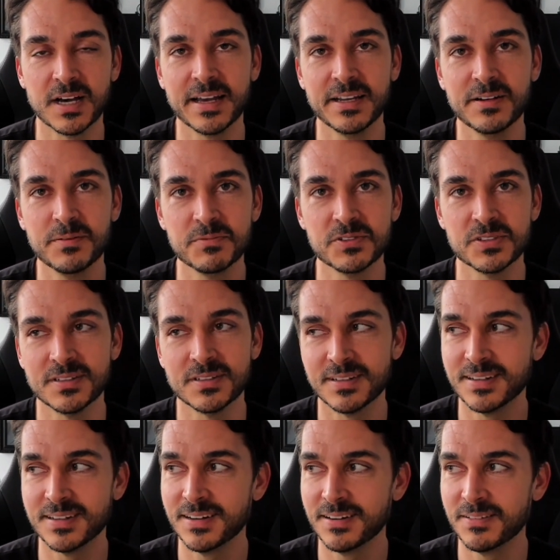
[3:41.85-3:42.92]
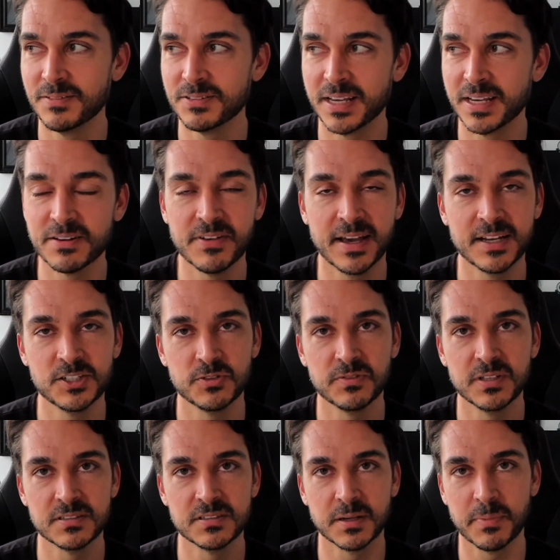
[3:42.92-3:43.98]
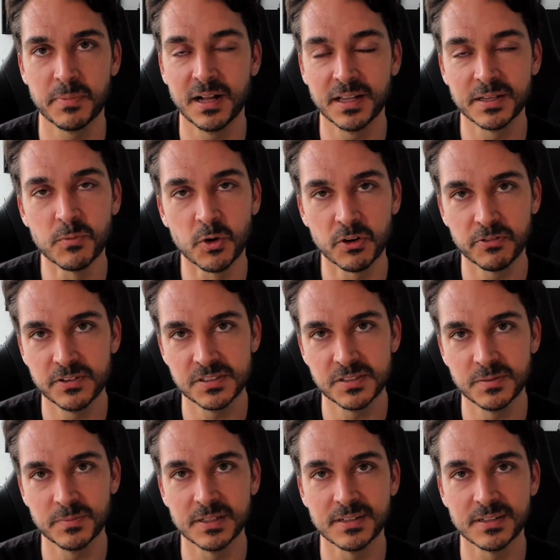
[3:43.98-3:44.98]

items and take advantage of things like polymorphism.